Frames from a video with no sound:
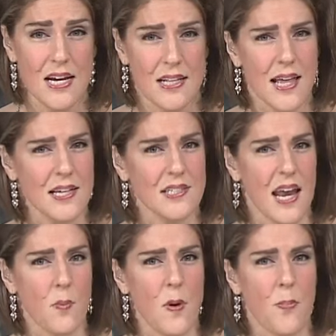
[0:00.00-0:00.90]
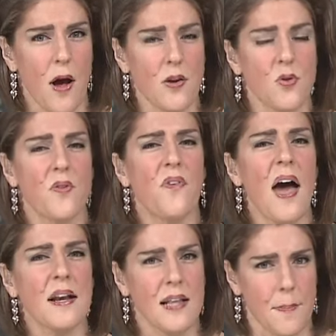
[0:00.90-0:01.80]
Last night, we brought you the
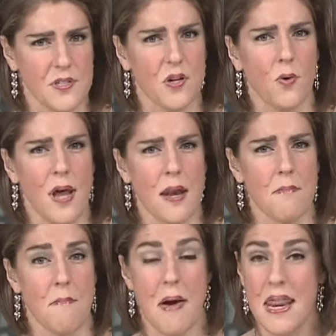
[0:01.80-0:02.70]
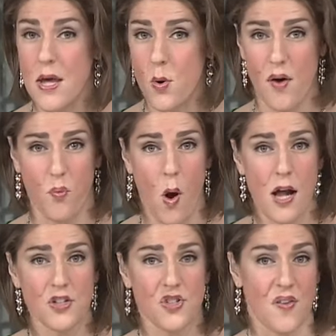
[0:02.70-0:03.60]
final episode, and many who have
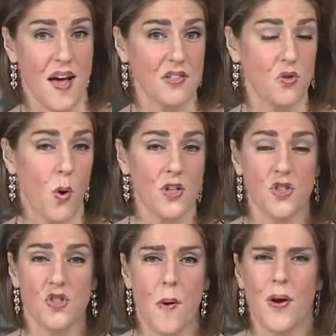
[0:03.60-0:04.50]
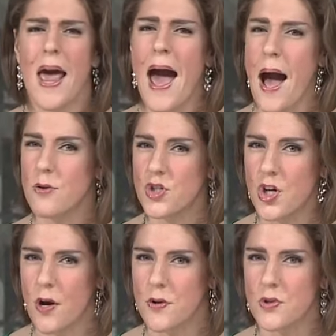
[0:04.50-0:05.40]
watched have asked questions about how
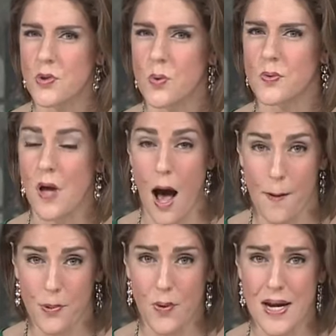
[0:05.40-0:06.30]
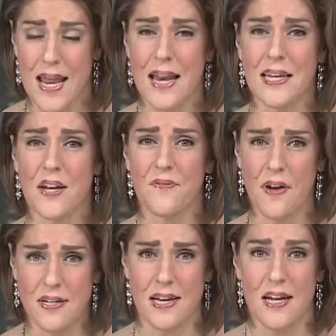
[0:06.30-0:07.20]
charter schools operate and get
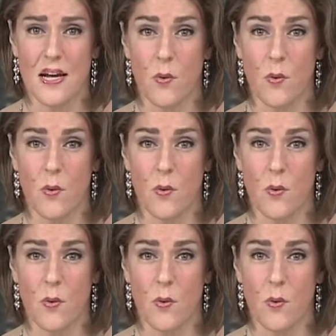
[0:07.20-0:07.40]
funded.